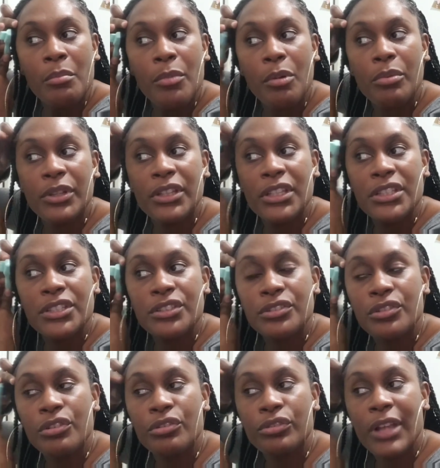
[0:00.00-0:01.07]
Or with this, you
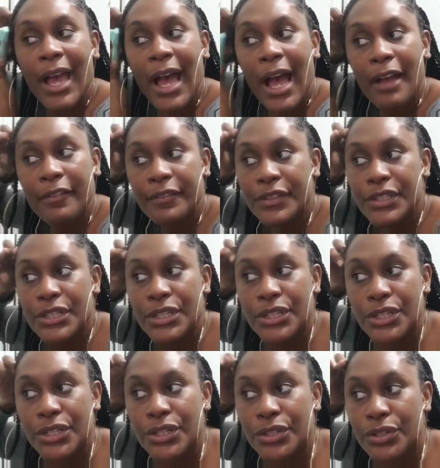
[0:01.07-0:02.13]
don't have
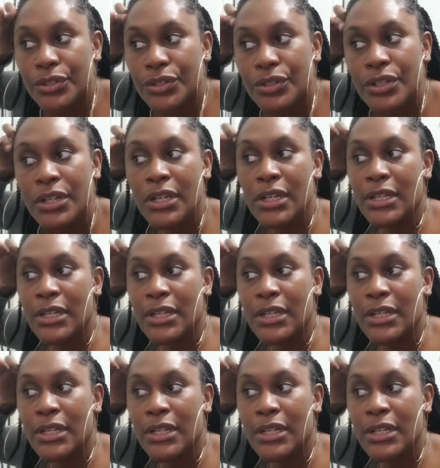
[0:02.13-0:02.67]
to.